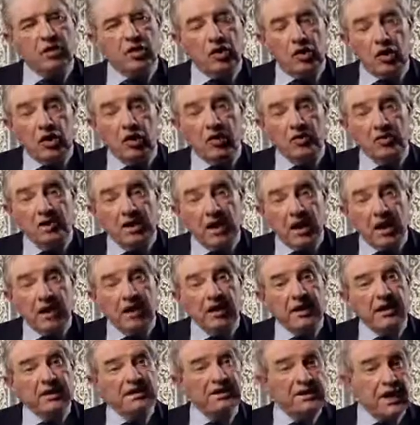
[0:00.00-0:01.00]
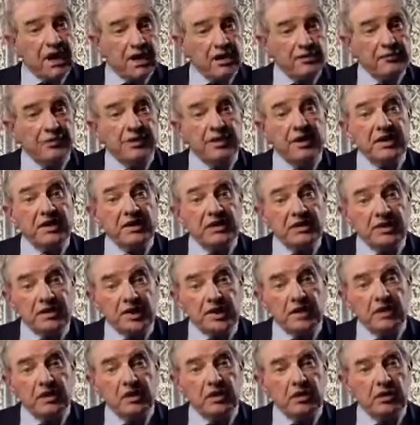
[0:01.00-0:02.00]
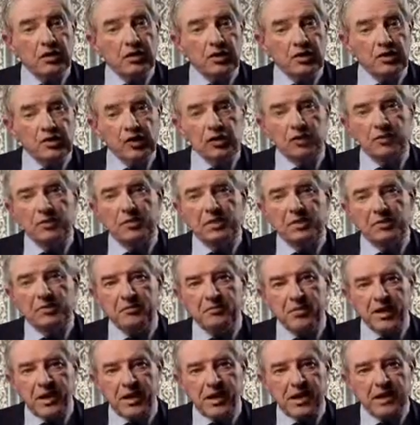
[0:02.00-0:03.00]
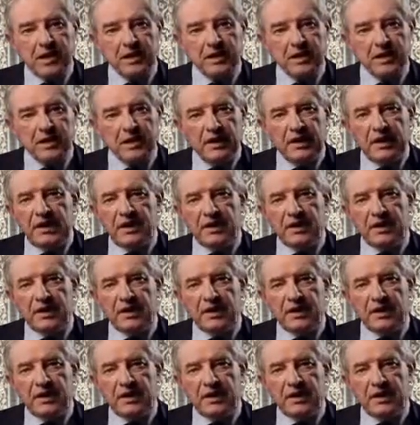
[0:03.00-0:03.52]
God guides every single human being